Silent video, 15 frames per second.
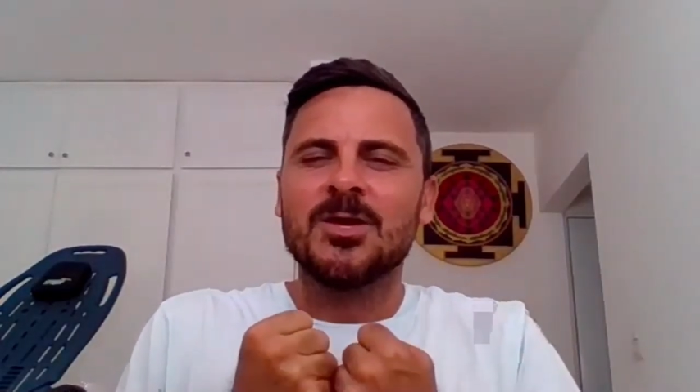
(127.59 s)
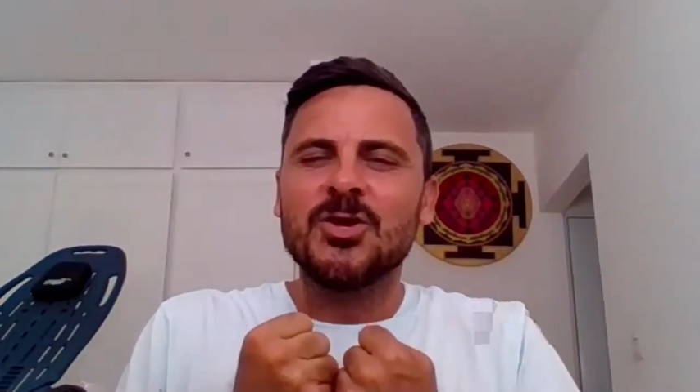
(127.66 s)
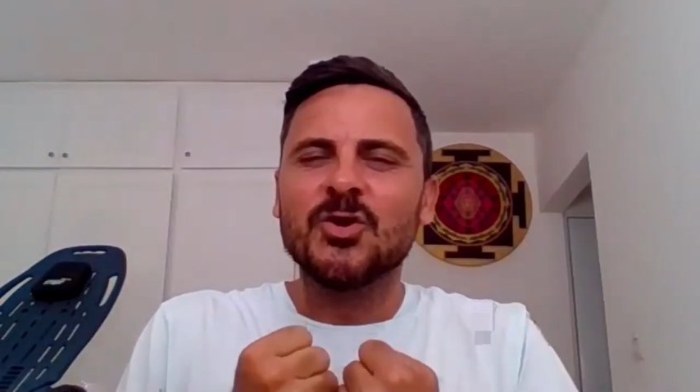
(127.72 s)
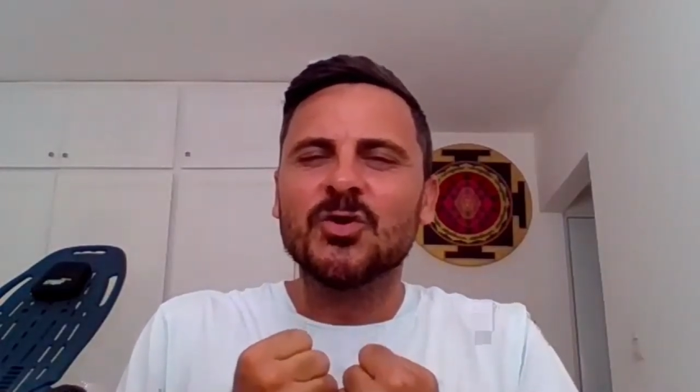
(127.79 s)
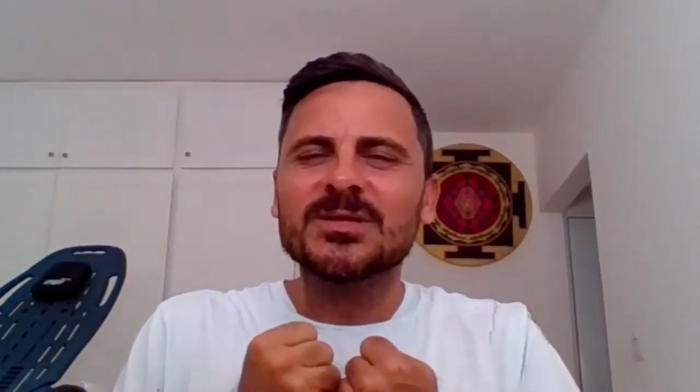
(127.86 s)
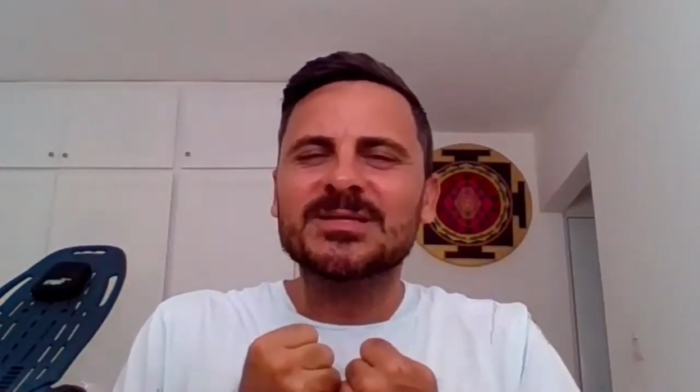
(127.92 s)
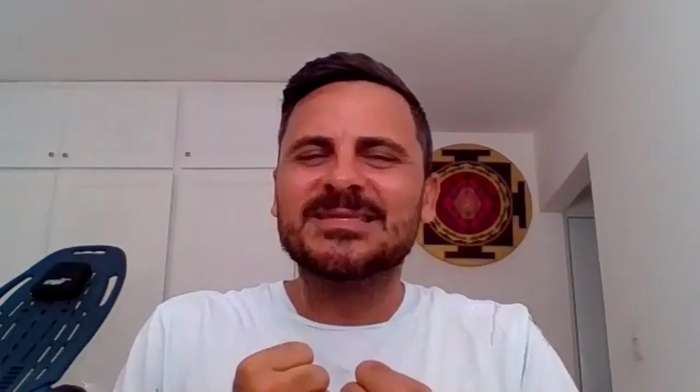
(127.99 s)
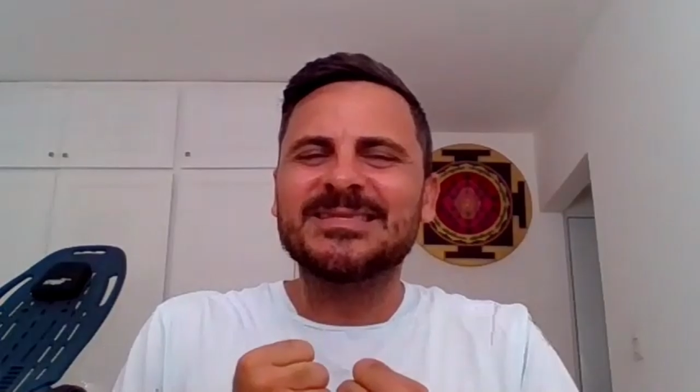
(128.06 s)

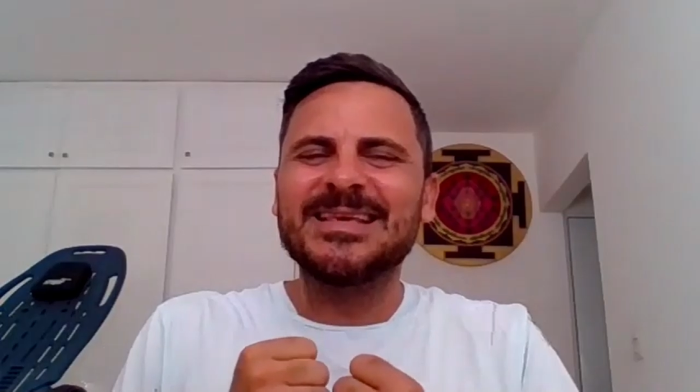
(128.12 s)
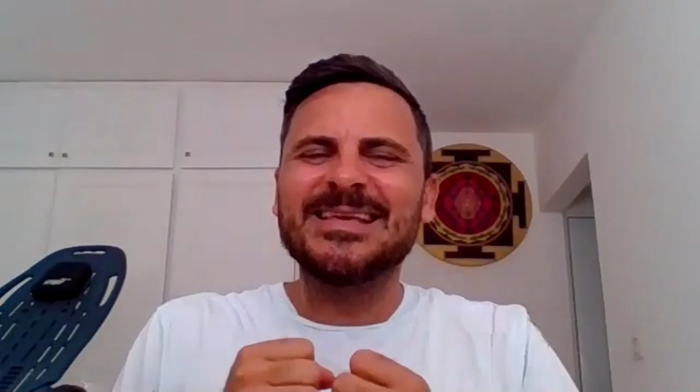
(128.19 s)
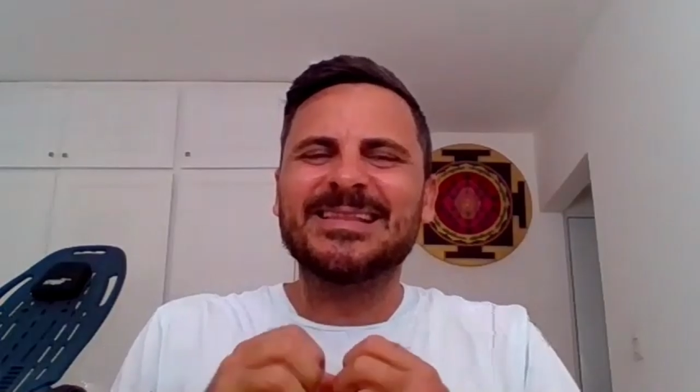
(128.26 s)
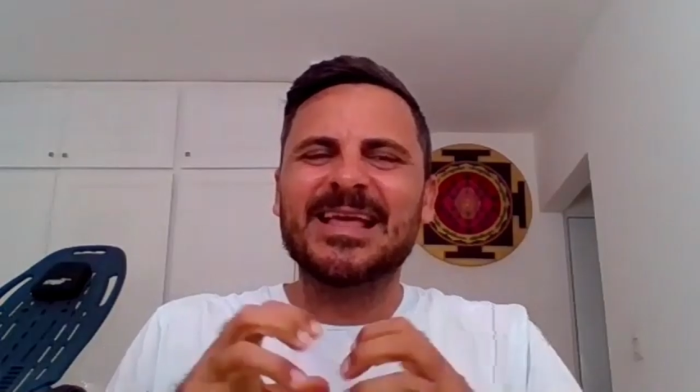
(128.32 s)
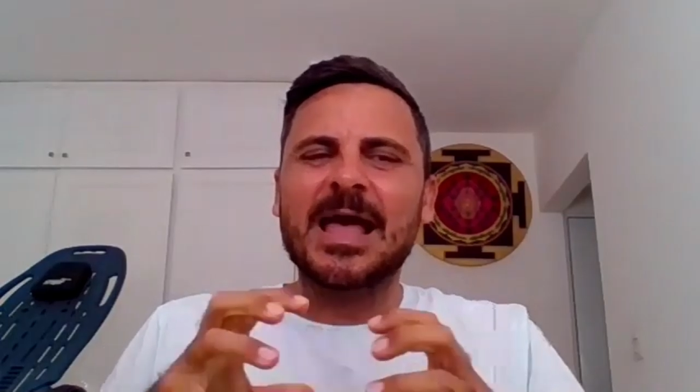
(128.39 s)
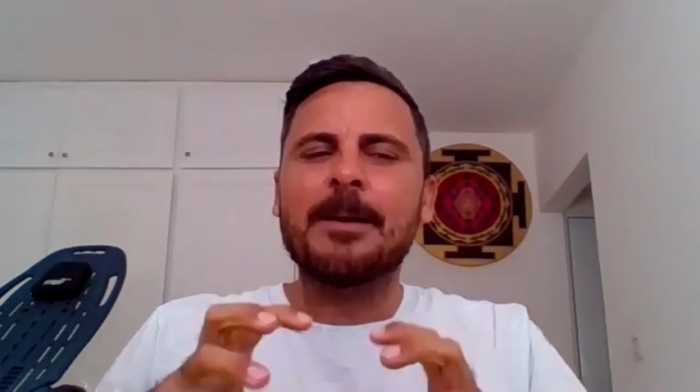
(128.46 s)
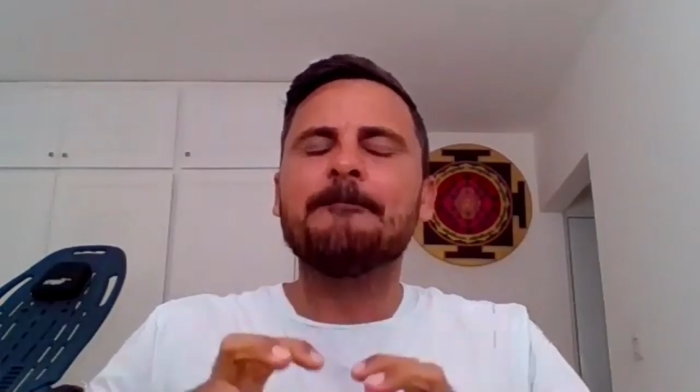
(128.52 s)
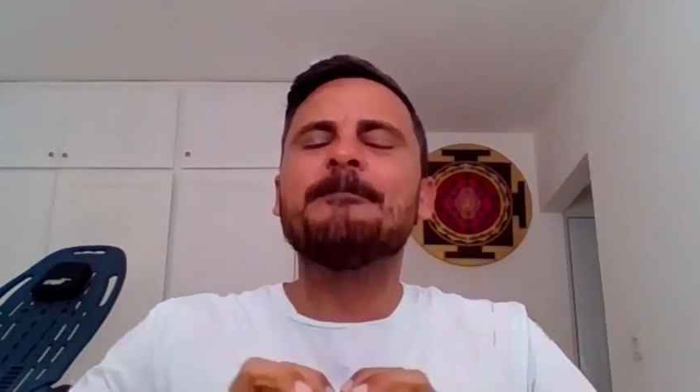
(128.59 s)
you'll see
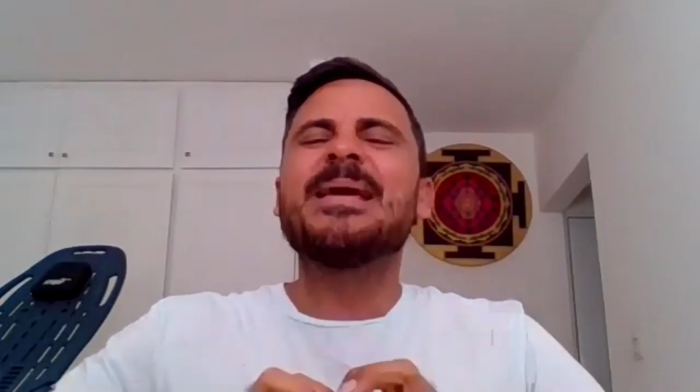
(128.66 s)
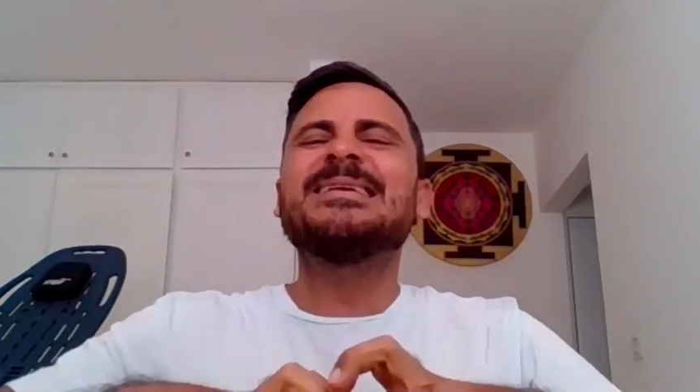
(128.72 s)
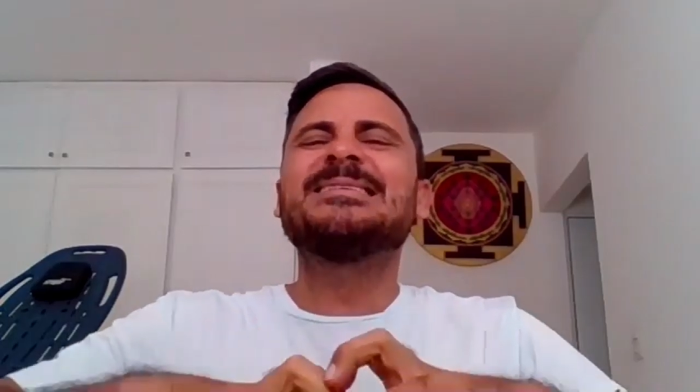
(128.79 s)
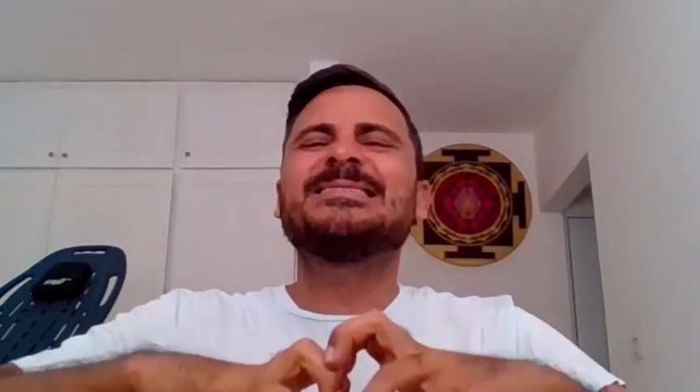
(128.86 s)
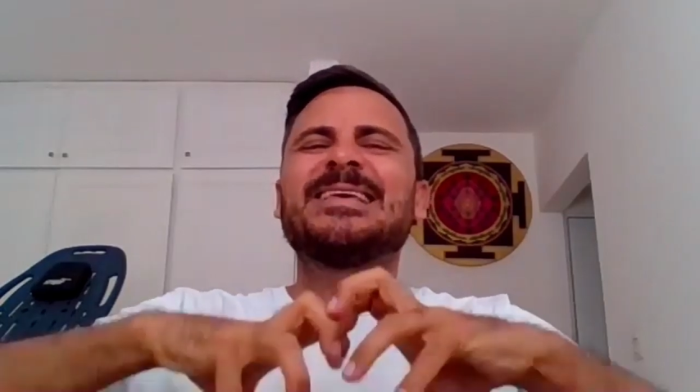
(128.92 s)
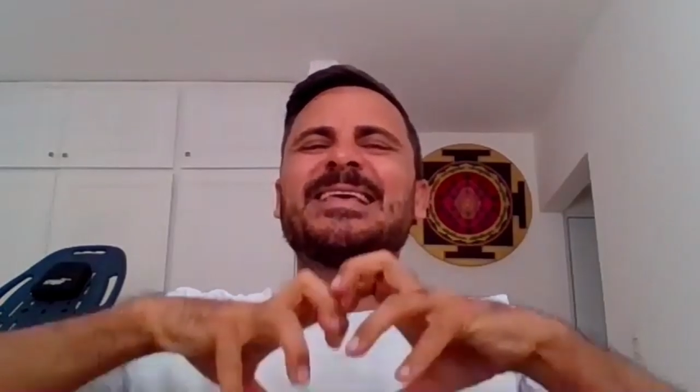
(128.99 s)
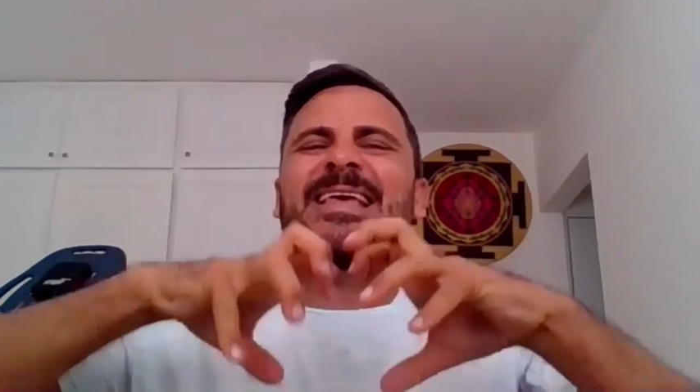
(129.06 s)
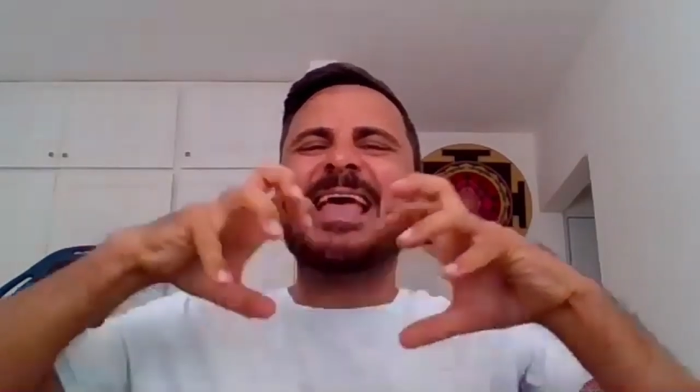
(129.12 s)
the
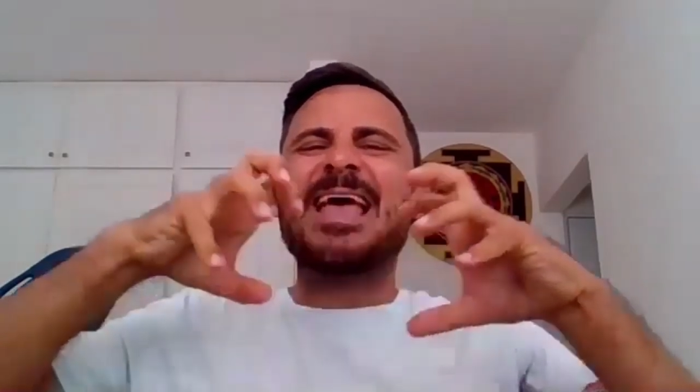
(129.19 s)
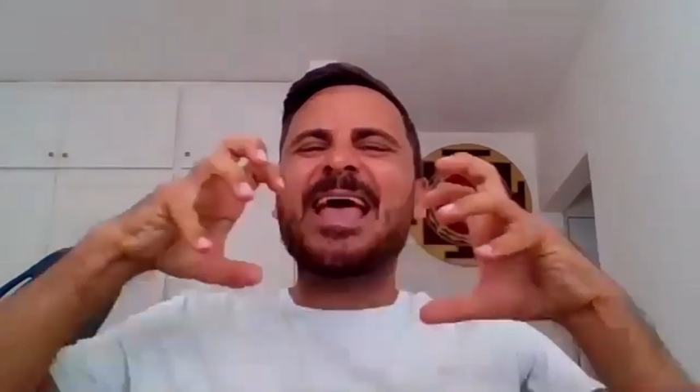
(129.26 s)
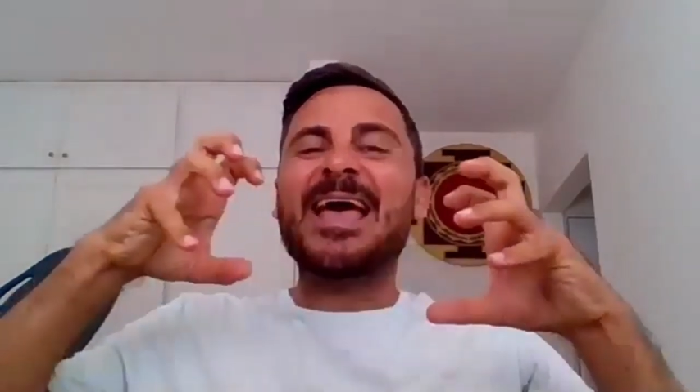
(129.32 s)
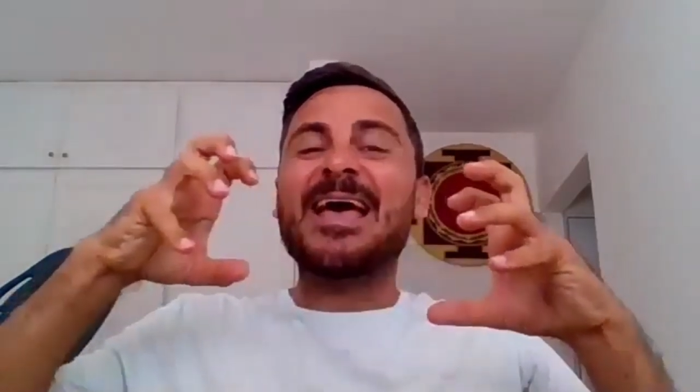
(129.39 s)
amazing